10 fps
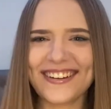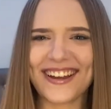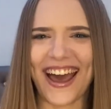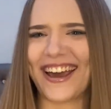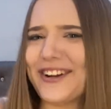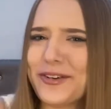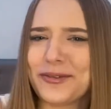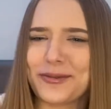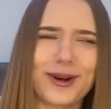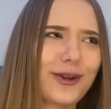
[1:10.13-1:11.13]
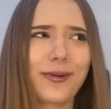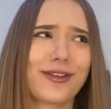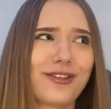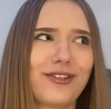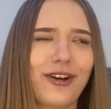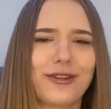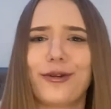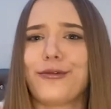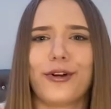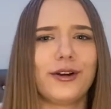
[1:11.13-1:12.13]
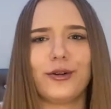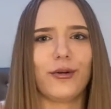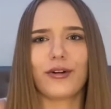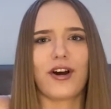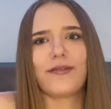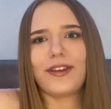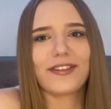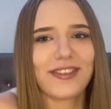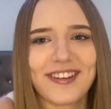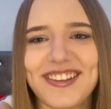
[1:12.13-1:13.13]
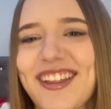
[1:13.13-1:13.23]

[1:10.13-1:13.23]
Where do we start? The front door, obviously. Let's